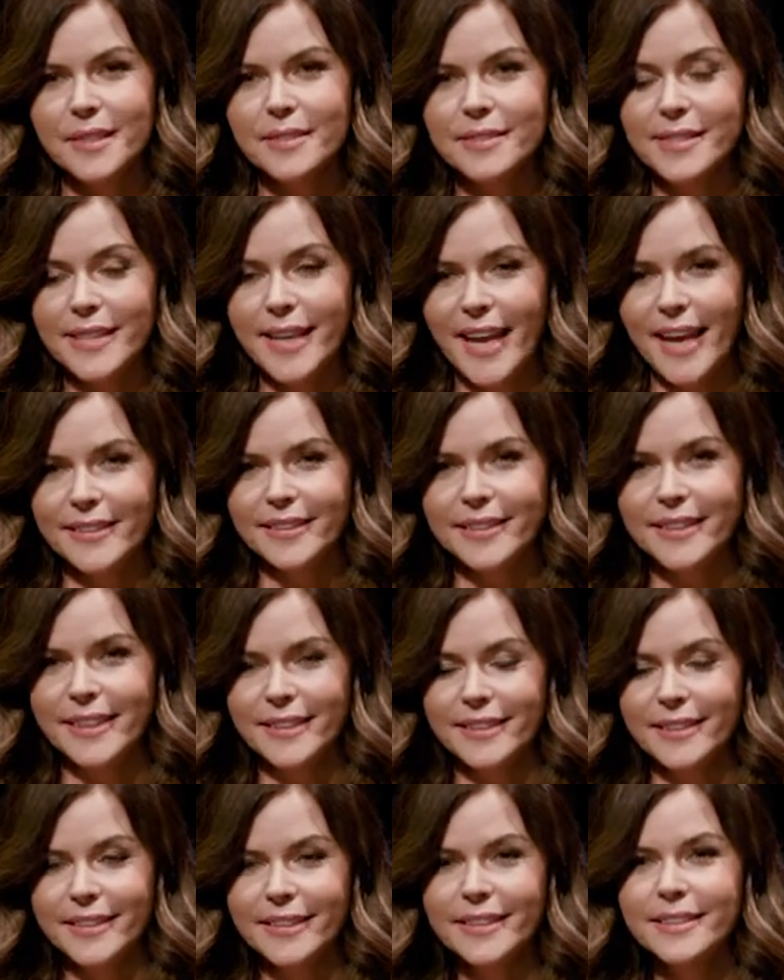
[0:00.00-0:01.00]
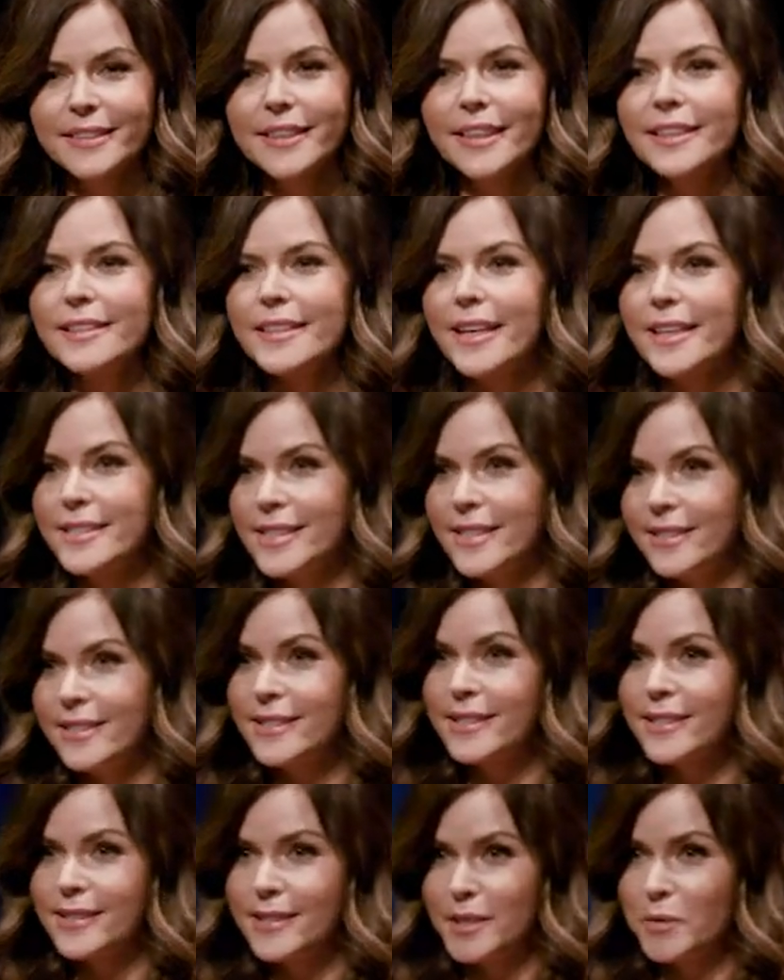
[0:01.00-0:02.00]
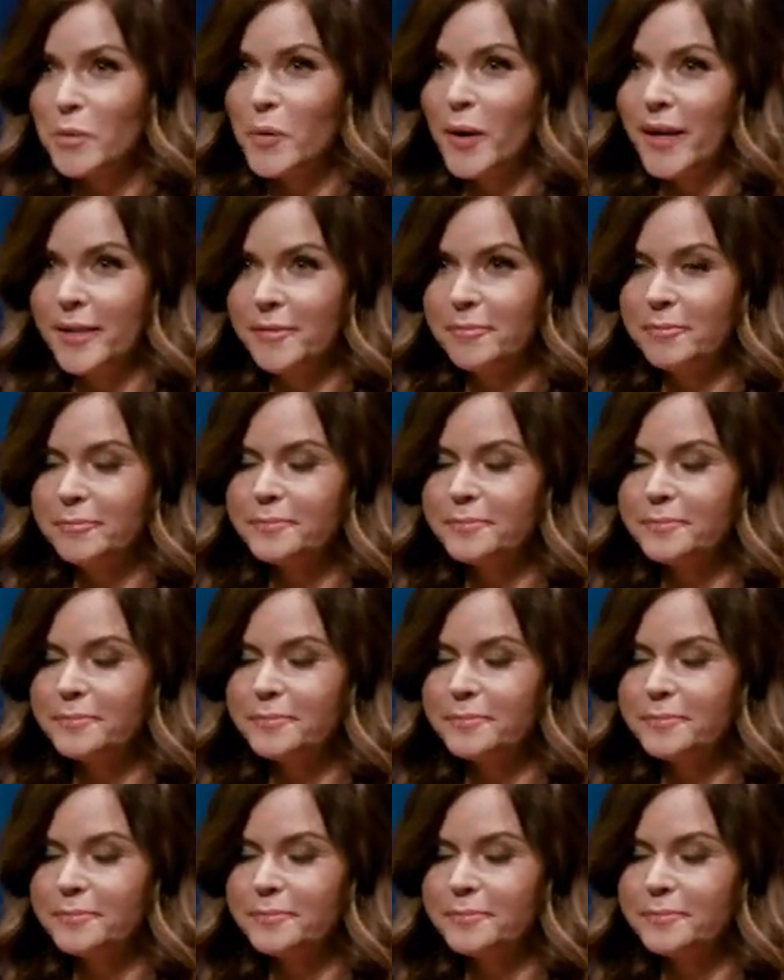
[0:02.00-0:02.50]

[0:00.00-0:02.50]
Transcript: to Canada in 1961.